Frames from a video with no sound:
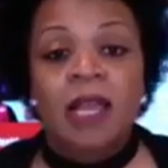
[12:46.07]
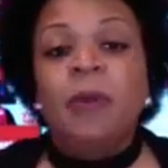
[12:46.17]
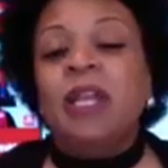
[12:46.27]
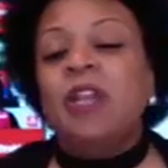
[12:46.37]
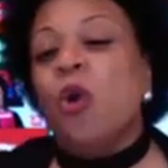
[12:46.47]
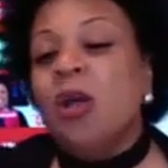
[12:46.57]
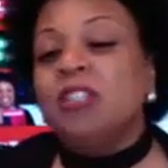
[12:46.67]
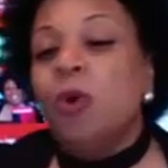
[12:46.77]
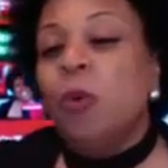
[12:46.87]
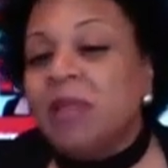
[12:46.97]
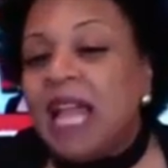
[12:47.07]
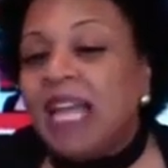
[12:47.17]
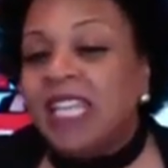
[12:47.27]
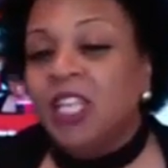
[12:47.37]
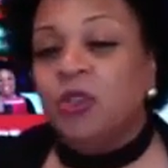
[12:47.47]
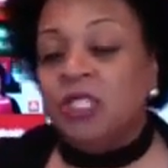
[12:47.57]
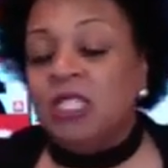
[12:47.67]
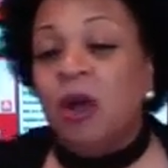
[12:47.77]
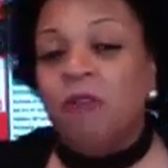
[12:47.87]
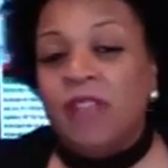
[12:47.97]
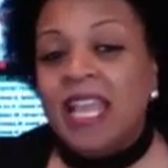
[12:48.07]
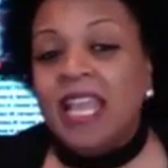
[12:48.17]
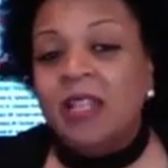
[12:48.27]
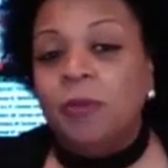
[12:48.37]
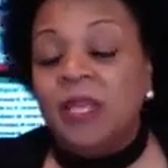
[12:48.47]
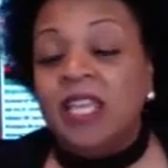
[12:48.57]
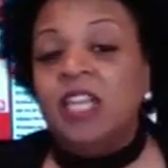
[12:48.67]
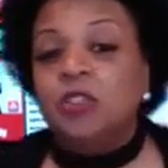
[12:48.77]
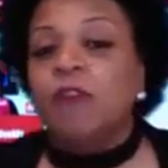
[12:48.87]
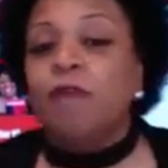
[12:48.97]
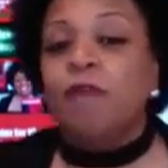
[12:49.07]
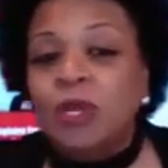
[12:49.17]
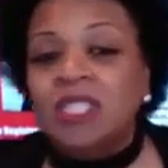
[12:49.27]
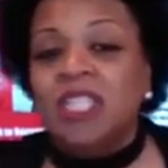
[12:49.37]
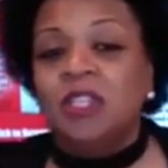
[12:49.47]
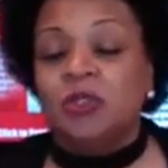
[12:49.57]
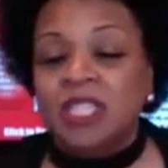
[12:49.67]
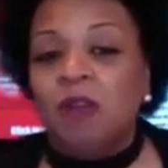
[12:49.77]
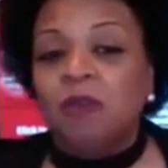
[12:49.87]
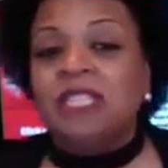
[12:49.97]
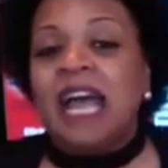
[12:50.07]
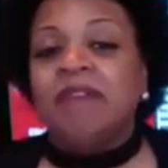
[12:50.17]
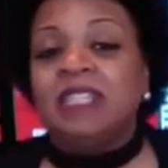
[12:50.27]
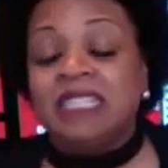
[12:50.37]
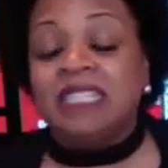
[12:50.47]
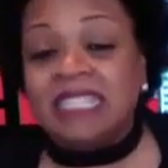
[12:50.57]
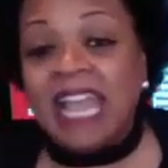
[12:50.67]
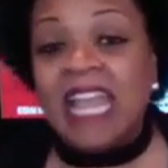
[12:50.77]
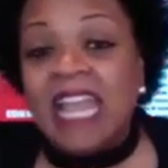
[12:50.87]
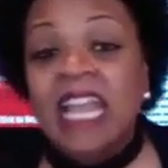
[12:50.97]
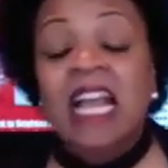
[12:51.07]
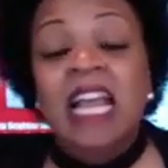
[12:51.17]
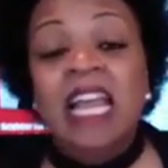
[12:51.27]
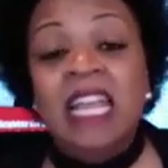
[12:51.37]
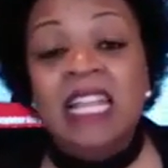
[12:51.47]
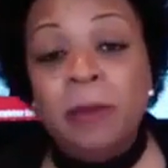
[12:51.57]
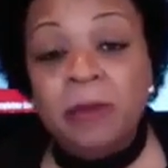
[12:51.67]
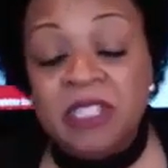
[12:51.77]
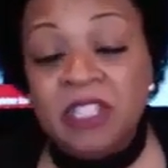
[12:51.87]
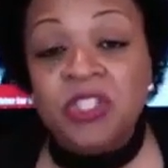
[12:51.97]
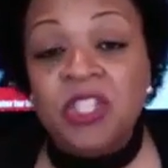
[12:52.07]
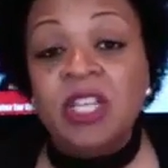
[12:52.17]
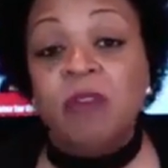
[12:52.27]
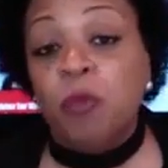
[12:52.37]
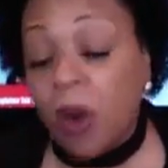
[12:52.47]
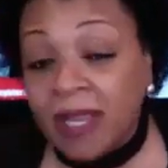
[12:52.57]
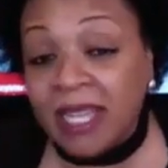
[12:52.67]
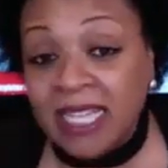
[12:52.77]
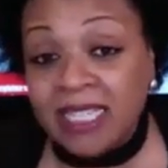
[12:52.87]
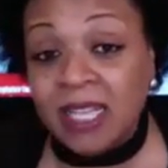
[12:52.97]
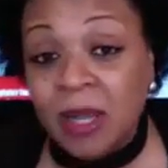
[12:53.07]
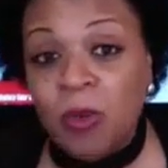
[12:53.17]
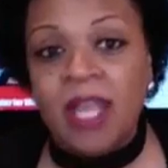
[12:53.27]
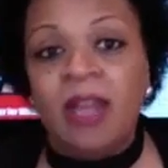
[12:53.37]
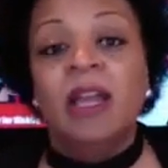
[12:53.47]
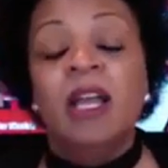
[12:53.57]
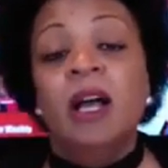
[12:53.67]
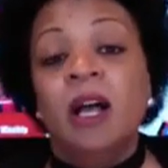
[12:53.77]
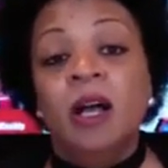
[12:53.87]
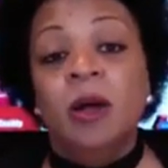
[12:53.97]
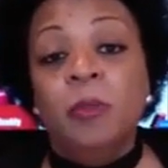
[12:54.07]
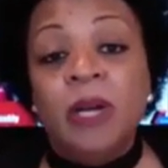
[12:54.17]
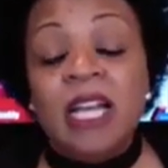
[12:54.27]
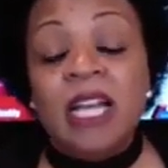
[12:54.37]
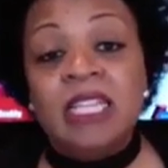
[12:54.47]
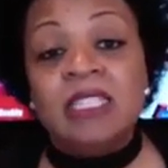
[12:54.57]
But you're also blocking yourself in because you're forcing yourself to have to stay in a position of working somewhere because